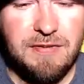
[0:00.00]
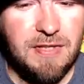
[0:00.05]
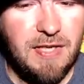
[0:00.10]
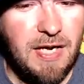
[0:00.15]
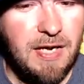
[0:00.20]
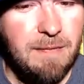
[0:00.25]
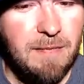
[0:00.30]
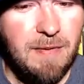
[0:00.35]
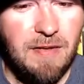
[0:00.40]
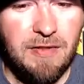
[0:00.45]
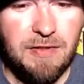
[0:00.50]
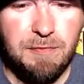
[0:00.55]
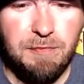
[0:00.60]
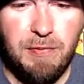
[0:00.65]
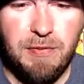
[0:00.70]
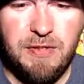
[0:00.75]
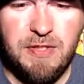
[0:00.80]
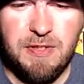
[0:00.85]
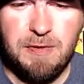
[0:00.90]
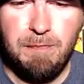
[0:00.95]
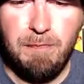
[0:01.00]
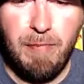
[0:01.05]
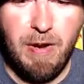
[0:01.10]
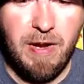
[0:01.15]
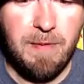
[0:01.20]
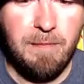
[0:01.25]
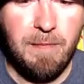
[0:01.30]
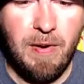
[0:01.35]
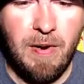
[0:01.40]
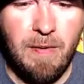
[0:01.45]
So, hey, man, let's put this
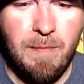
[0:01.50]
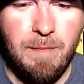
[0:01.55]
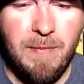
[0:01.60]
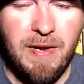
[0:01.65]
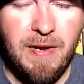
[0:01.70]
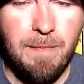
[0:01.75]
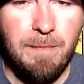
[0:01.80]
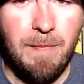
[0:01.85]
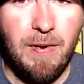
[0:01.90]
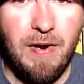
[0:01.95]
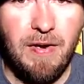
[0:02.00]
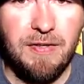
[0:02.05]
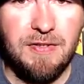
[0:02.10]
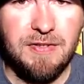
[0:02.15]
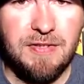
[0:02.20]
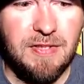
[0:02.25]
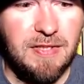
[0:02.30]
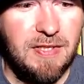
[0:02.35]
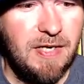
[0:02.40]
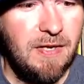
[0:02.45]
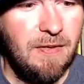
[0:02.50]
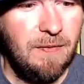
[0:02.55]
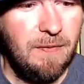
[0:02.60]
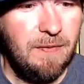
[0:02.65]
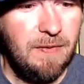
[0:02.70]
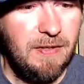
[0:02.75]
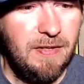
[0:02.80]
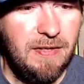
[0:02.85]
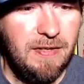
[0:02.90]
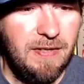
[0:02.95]
Baitman Box
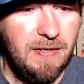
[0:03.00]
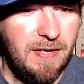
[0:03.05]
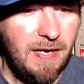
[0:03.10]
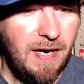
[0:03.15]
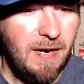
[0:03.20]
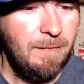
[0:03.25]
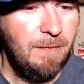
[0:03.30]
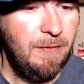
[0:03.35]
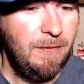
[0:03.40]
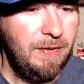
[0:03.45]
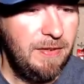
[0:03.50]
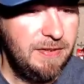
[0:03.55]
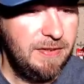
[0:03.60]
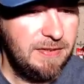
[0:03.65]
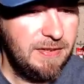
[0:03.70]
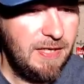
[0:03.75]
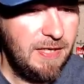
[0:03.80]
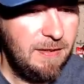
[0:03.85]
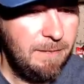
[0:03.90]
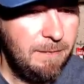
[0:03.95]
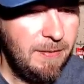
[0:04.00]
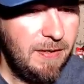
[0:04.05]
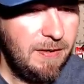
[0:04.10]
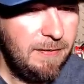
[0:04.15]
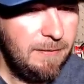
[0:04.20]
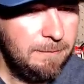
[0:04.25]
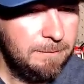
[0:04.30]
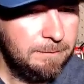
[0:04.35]
together. And I'm really excited about it.